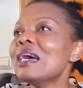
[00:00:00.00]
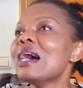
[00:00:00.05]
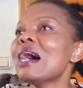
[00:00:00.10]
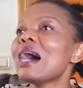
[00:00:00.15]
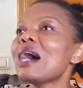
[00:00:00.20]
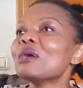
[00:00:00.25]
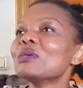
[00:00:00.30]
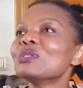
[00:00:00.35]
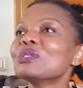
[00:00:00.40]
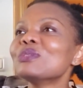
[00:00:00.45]

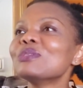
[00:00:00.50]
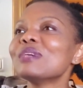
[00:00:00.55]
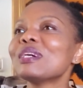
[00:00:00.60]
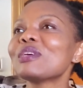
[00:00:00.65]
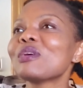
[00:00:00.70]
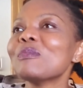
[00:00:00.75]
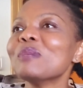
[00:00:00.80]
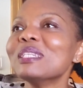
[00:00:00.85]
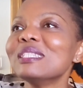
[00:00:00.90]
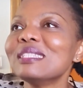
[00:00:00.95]
I'll do
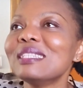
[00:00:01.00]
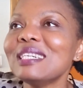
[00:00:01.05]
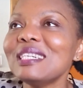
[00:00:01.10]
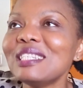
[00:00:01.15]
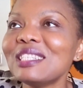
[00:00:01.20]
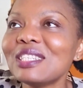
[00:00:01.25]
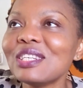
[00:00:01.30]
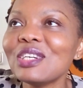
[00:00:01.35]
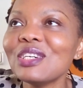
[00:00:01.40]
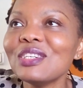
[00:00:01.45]

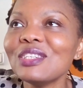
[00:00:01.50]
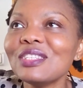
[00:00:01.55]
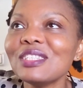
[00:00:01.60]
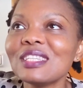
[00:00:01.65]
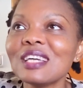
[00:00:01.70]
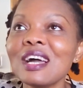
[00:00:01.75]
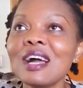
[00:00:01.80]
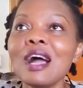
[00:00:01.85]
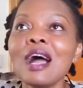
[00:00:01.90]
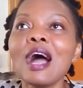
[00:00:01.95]
recommendations.
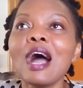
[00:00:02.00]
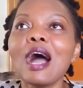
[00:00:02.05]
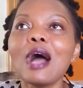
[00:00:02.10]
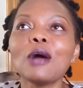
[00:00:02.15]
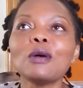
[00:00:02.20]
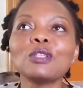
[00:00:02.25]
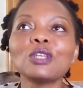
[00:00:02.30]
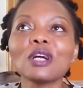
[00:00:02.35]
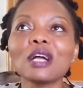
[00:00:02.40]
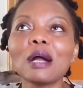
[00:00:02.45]

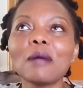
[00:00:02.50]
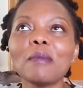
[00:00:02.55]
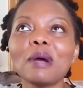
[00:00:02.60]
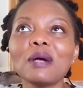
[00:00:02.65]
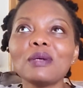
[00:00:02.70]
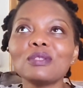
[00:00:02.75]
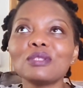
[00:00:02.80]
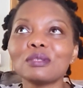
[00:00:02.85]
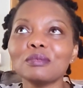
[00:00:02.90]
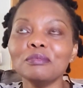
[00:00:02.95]
I'll talk
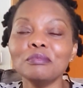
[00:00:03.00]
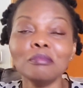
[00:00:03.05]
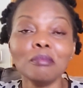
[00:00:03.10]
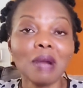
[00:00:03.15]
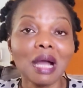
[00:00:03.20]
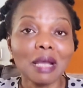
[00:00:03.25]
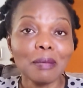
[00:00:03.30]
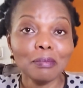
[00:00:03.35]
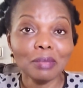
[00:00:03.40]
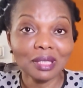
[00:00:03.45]
about
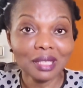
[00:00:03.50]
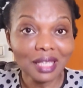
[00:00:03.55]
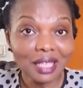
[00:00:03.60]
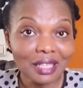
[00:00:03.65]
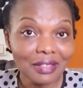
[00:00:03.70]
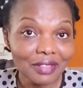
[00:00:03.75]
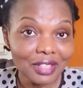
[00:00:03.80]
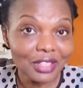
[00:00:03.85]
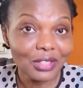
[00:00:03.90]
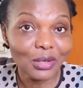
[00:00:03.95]
my
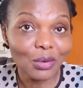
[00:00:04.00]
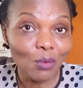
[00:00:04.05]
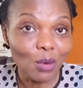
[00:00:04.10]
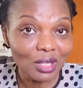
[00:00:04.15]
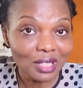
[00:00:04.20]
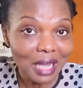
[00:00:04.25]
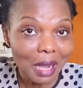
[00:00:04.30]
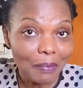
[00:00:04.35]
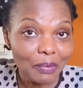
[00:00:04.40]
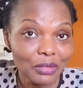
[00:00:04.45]
beliefs, you know,
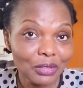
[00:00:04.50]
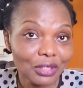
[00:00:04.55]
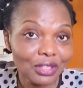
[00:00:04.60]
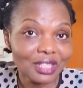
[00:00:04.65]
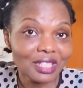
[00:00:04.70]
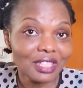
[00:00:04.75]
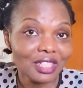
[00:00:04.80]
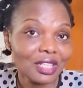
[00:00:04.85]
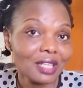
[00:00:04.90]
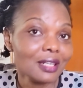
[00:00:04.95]
what happened on
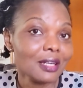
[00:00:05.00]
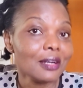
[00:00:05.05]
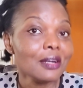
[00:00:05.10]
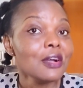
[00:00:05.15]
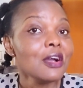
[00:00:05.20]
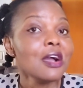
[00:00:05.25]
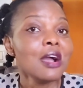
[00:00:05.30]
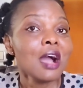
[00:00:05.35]
this channel